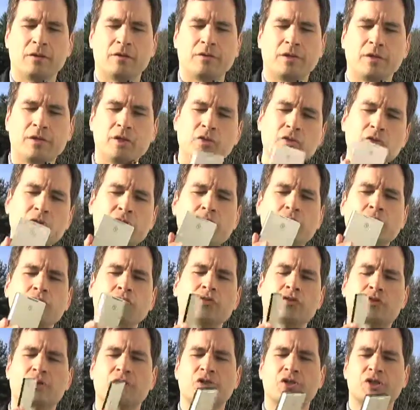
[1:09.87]
The new
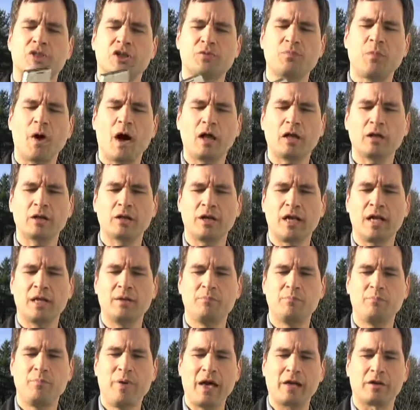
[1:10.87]
Zunes are smaller
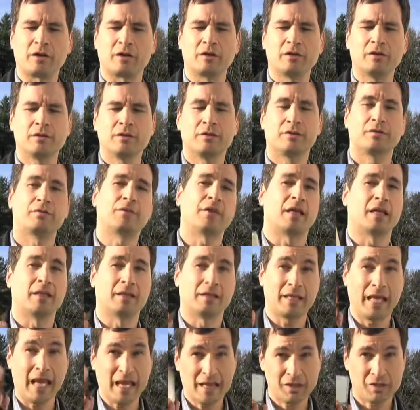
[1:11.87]
and better
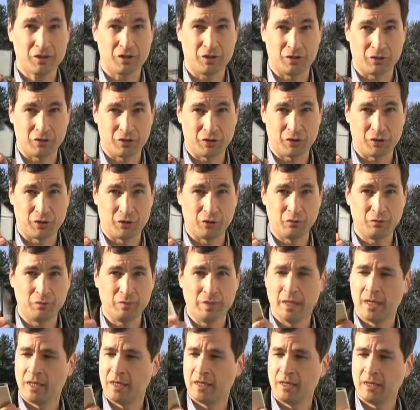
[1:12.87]
than last year's Zune,
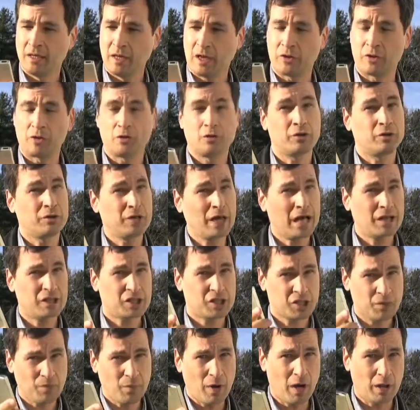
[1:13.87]
although they're not
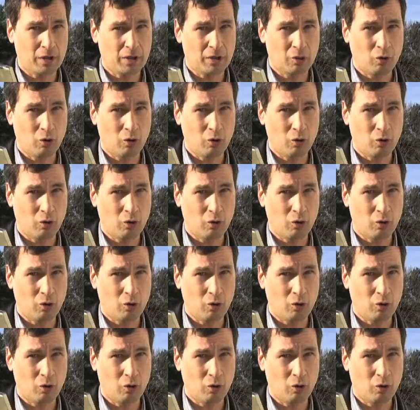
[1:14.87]
smaller